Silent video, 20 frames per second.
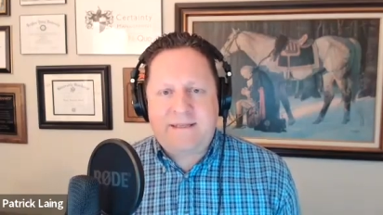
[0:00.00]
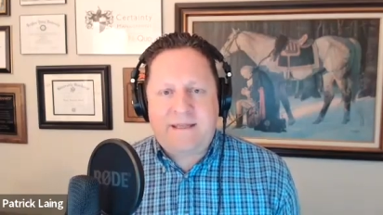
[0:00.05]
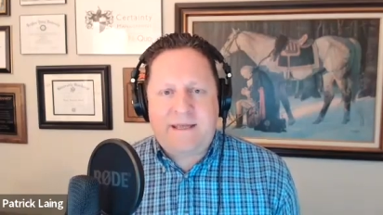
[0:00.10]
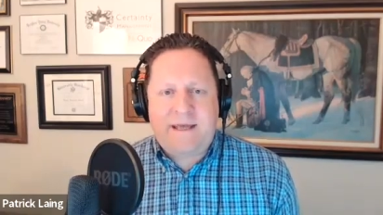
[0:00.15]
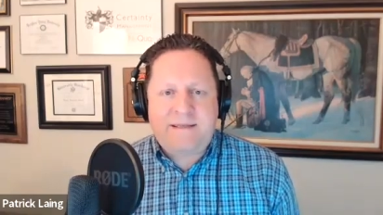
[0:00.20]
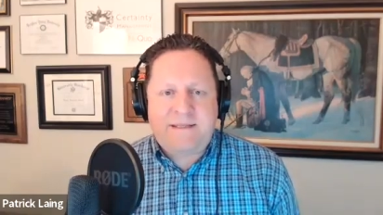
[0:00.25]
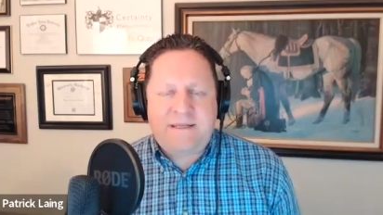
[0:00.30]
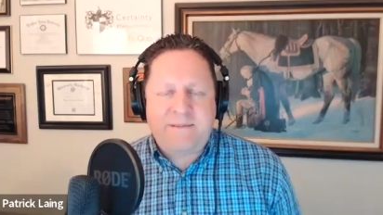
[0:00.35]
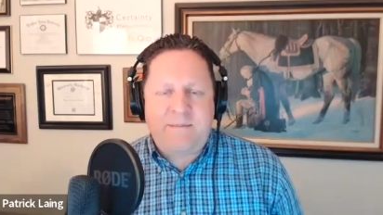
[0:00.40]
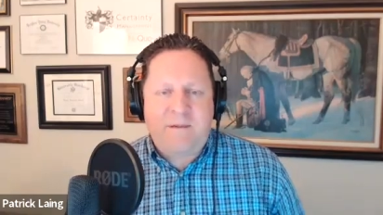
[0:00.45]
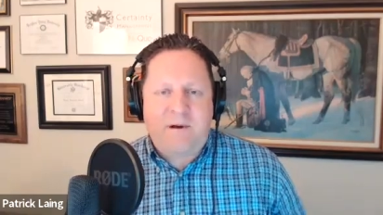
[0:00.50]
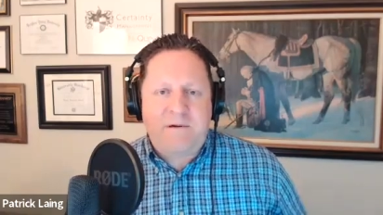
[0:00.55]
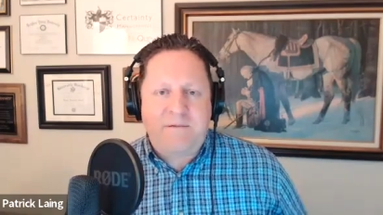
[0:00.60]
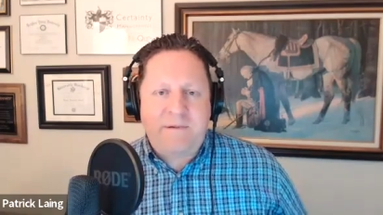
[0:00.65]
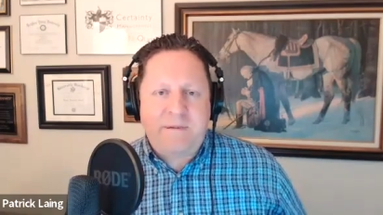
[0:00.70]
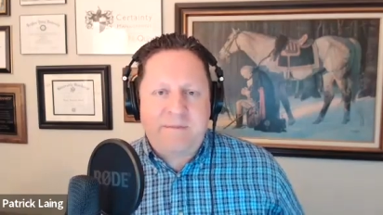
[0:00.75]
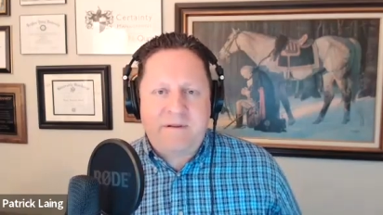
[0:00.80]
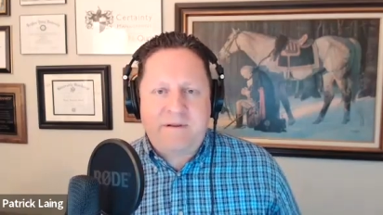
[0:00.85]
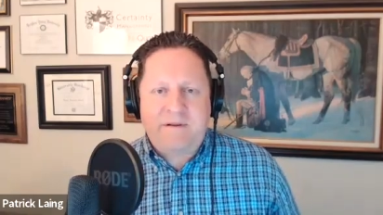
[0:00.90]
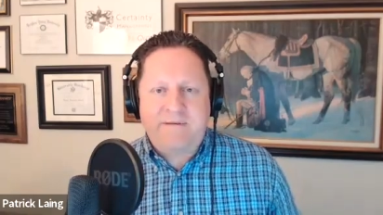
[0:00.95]
That small
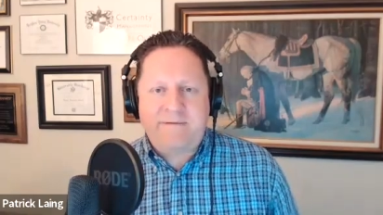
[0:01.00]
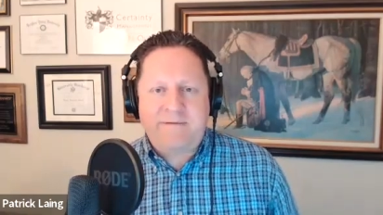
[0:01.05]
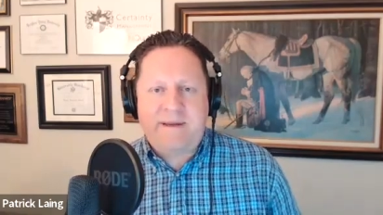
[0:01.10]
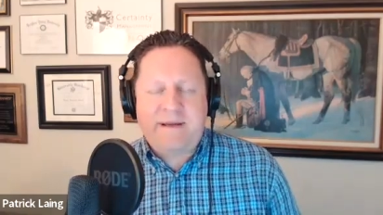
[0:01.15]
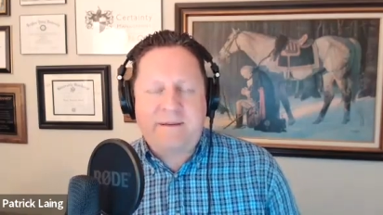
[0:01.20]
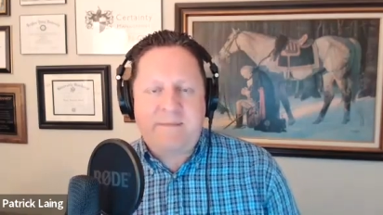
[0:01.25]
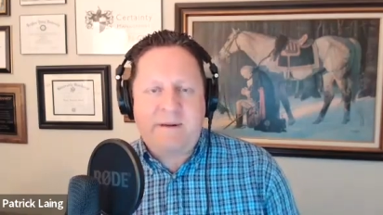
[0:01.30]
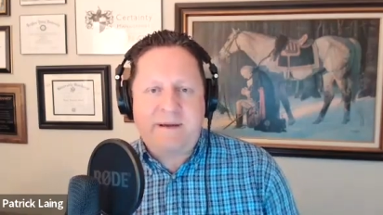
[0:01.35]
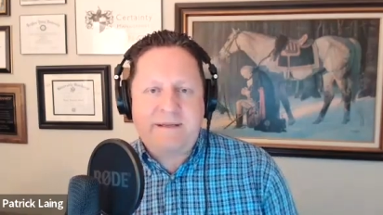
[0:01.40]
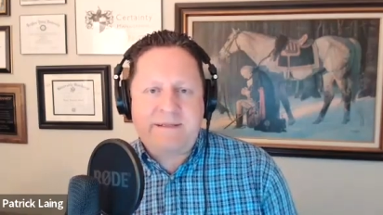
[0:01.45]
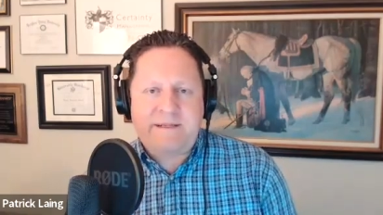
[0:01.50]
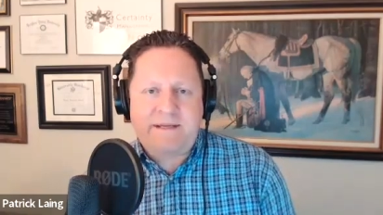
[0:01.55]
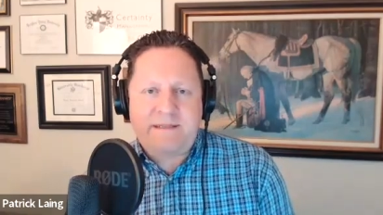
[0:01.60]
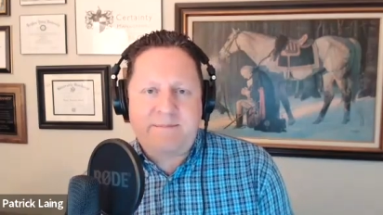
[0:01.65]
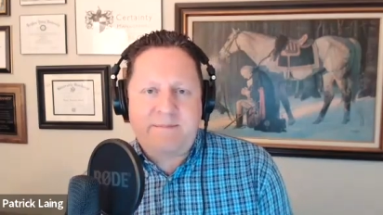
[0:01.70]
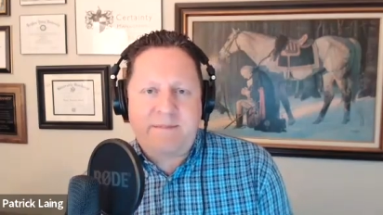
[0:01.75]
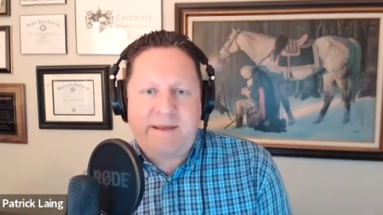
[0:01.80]
ripple effect might just